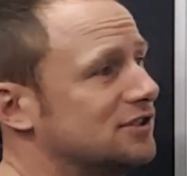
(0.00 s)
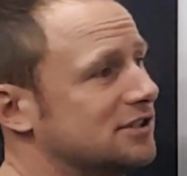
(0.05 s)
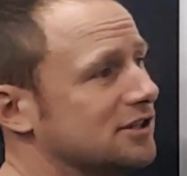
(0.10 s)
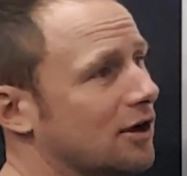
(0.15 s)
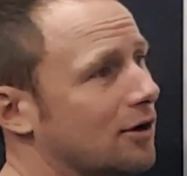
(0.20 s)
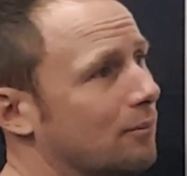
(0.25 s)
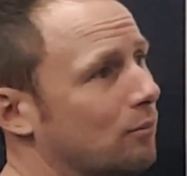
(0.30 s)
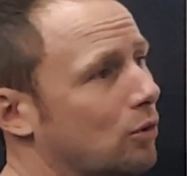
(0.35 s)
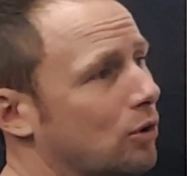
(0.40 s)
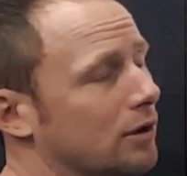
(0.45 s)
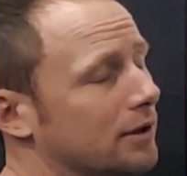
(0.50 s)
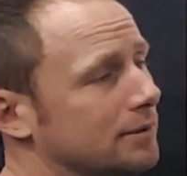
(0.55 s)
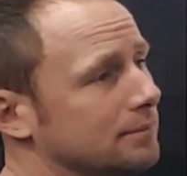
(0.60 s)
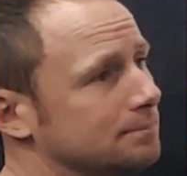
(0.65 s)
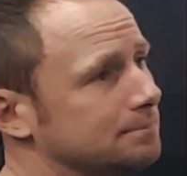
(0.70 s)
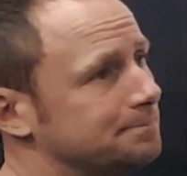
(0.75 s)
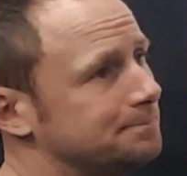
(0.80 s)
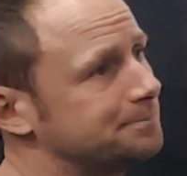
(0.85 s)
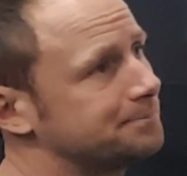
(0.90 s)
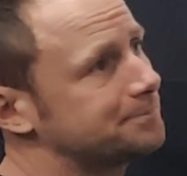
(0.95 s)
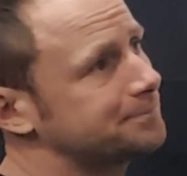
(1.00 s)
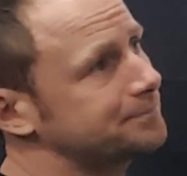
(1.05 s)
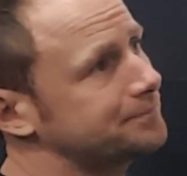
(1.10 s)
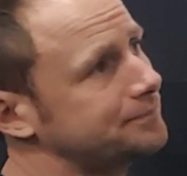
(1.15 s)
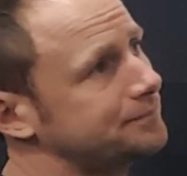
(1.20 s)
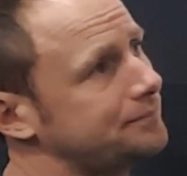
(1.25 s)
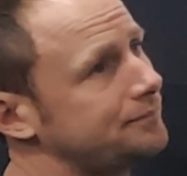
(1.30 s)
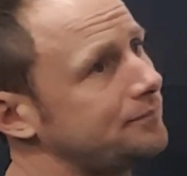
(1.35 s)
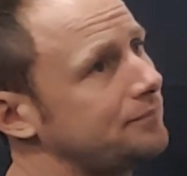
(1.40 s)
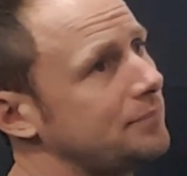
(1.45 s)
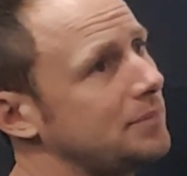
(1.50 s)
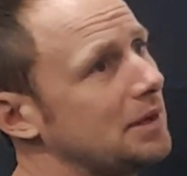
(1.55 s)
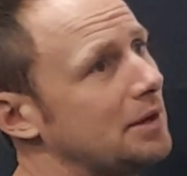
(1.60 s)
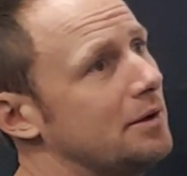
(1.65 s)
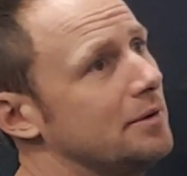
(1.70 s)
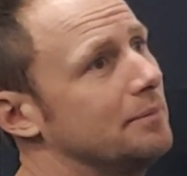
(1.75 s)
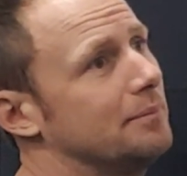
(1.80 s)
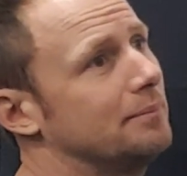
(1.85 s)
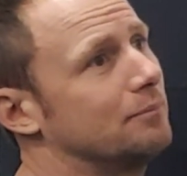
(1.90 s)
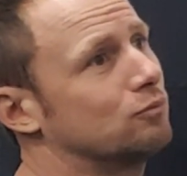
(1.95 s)
someone
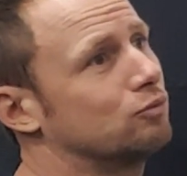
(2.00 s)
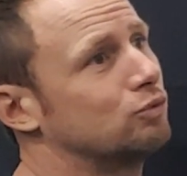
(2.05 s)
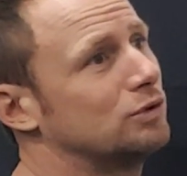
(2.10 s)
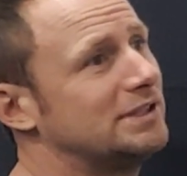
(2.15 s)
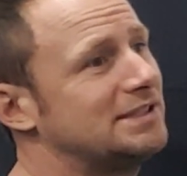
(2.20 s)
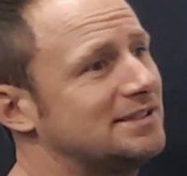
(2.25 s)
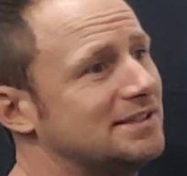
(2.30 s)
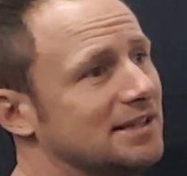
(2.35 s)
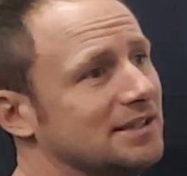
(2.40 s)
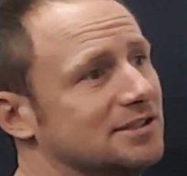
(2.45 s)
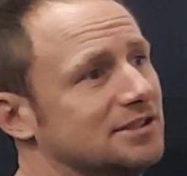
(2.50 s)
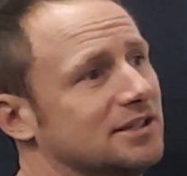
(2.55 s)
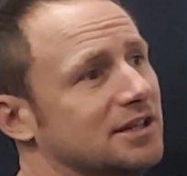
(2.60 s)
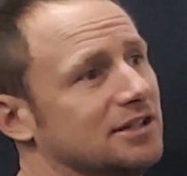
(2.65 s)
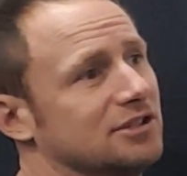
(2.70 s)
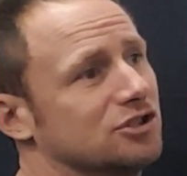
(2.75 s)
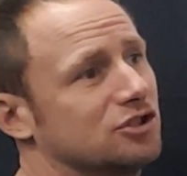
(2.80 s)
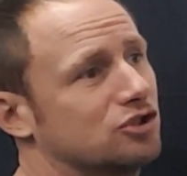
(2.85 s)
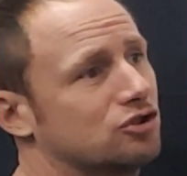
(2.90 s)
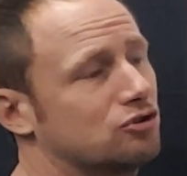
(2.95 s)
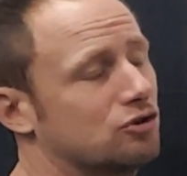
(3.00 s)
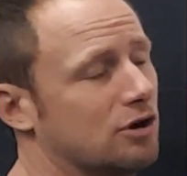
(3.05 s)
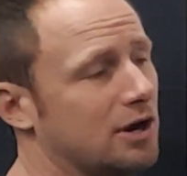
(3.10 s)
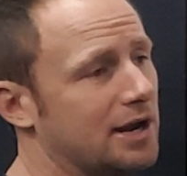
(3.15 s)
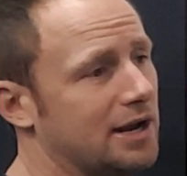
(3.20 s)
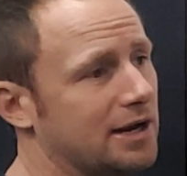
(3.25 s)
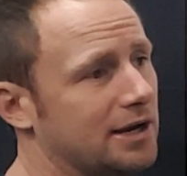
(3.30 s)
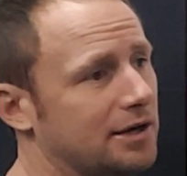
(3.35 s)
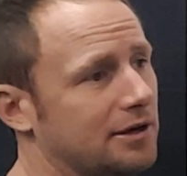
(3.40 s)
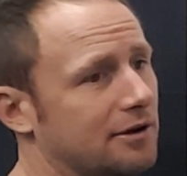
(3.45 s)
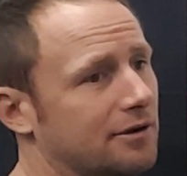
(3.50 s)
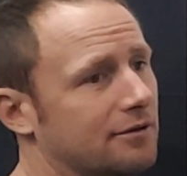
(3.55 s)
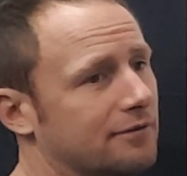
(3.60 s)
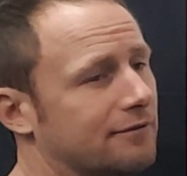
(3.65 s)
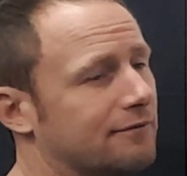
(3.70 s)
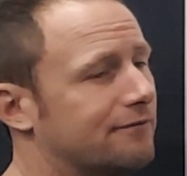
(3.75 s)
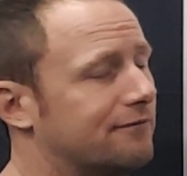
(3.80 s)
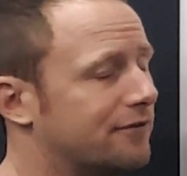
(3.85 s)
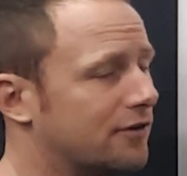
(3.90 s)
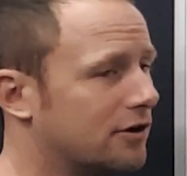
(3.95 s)
resistance train
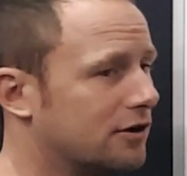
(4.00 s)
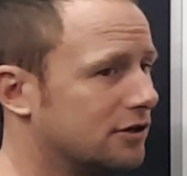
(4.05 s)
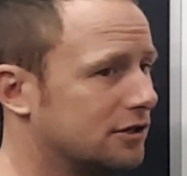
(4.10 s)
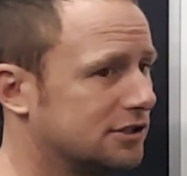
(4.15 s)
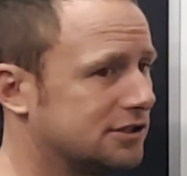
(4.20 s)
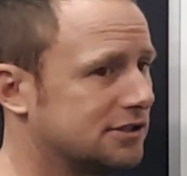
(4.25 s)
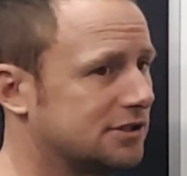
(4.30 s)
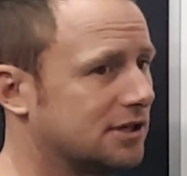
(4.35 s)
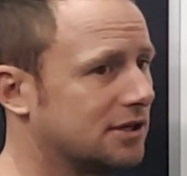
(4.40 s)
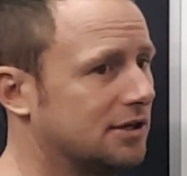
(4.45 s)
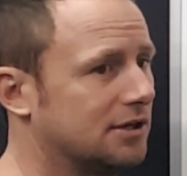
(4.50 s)
first,